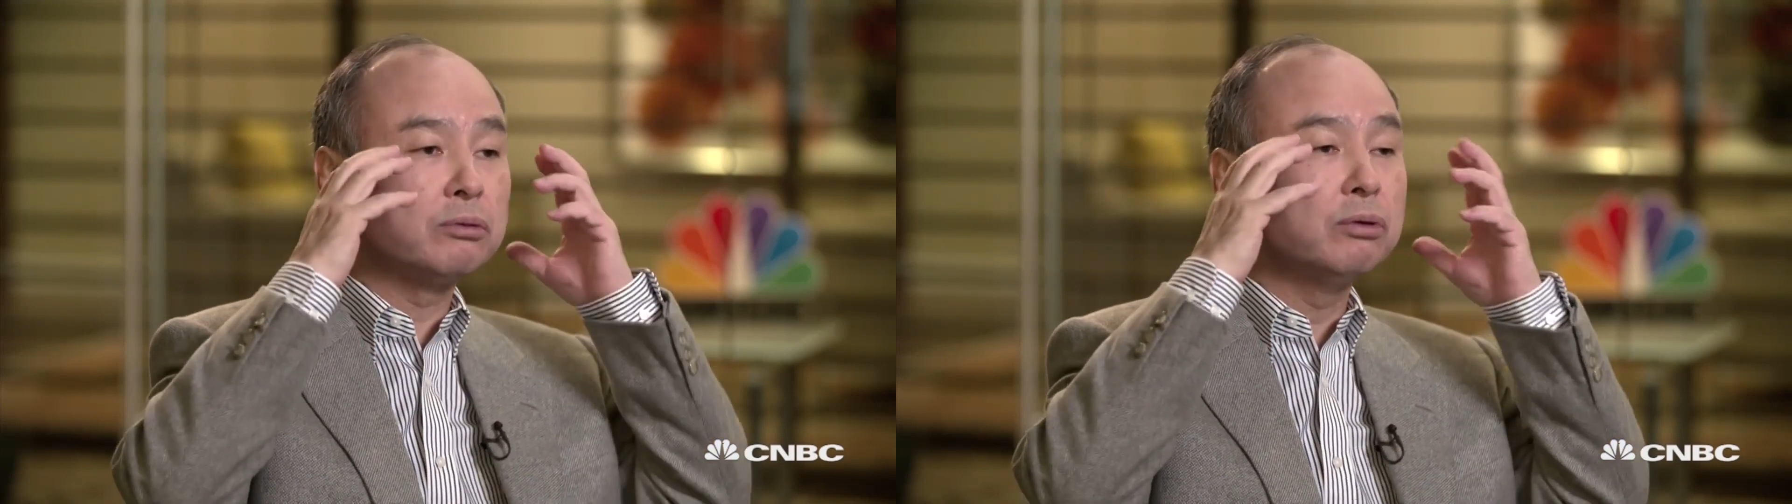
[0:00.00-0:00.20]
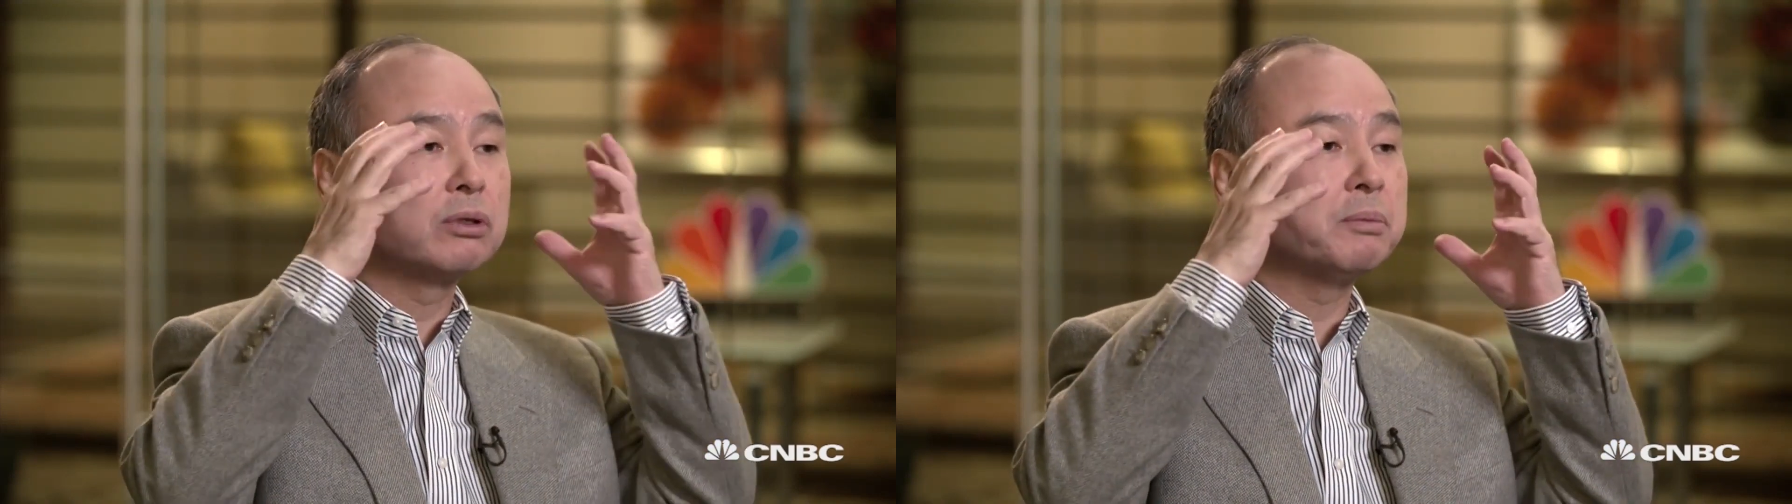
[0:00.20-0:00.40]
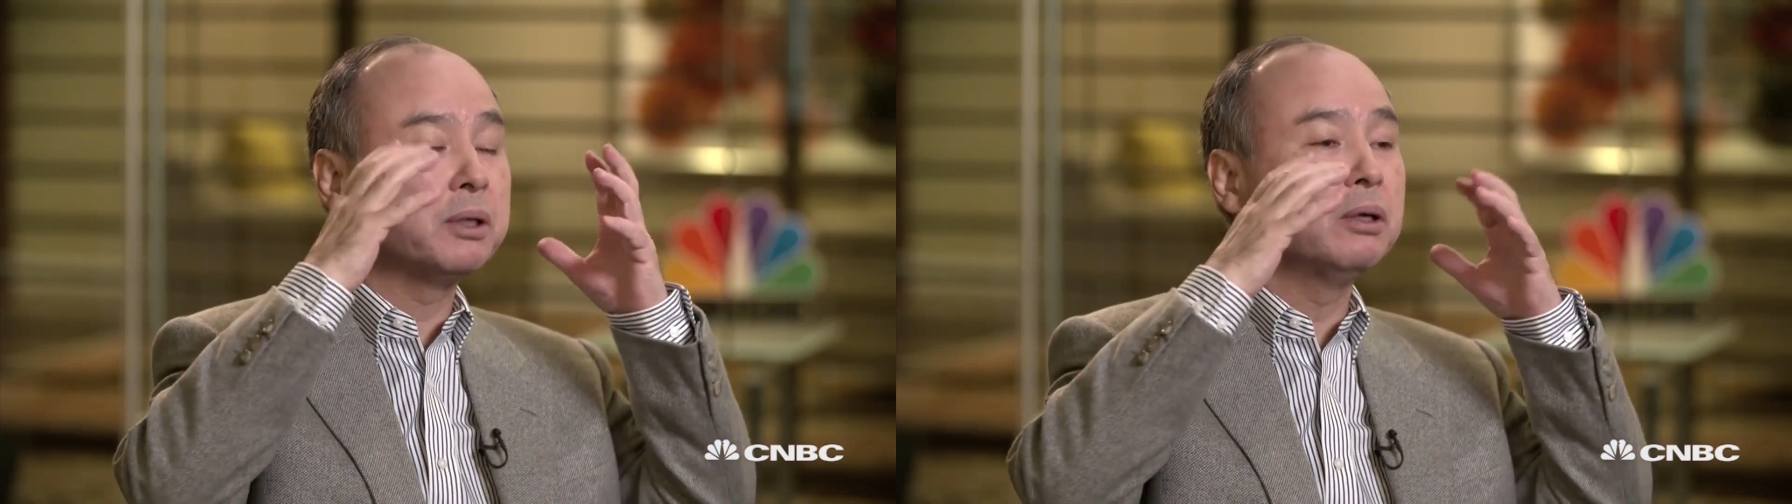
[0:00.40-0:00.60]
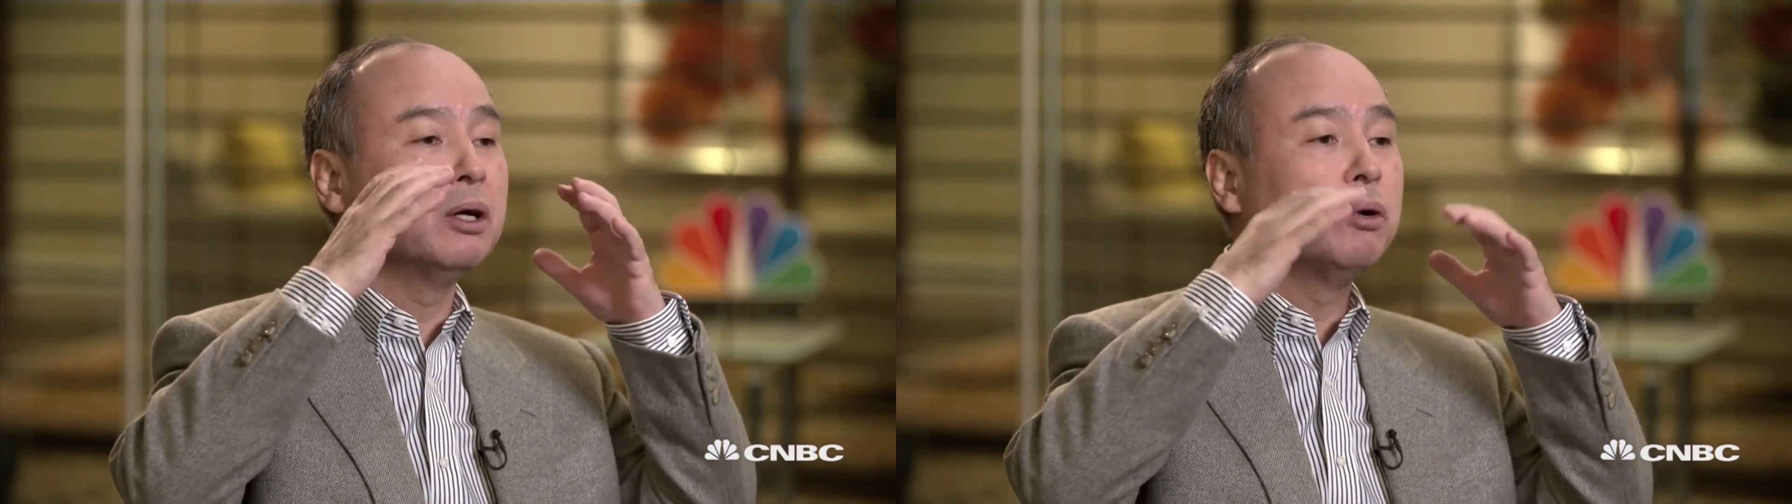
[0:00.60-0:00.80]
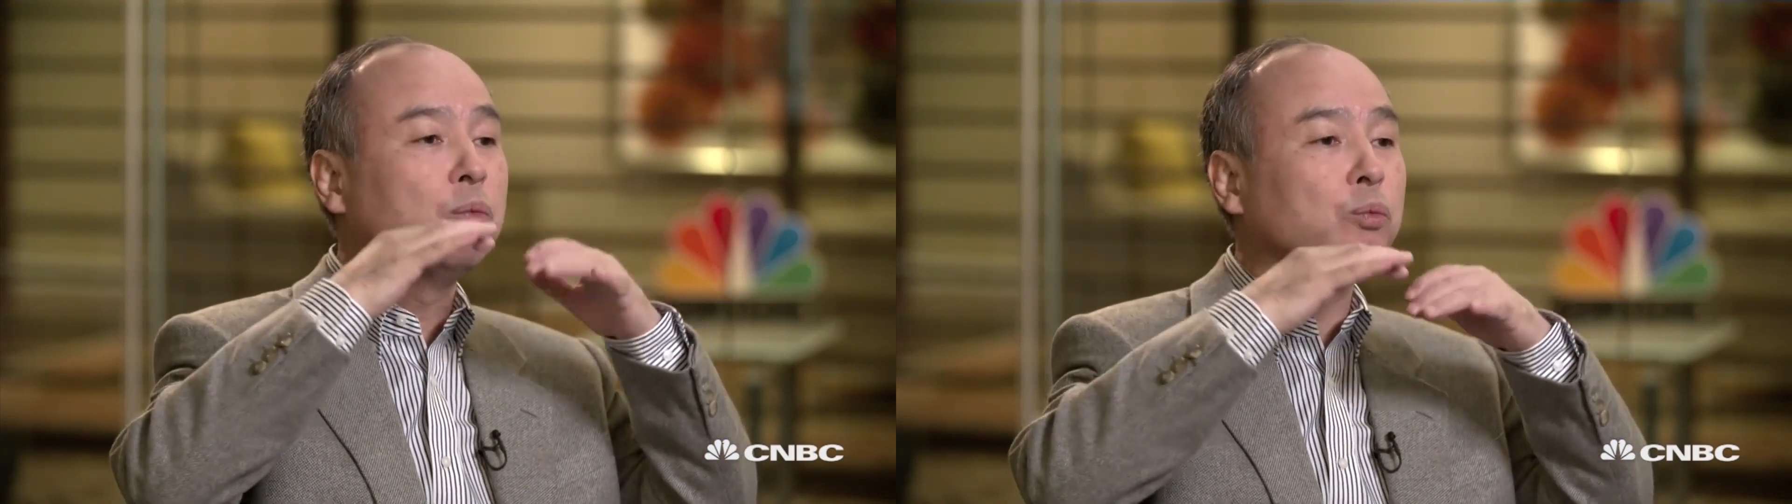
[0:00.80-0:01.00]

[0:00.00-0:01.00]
talk about